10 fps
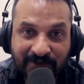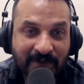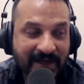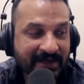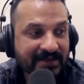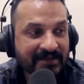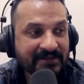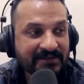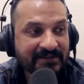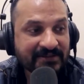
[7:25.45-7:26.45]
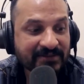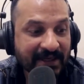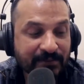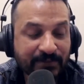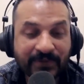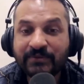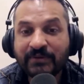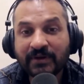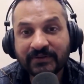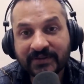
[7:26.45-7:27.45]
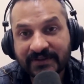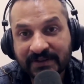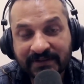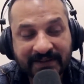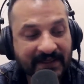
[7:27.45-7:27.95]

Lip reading: My intention is to help you on this journey.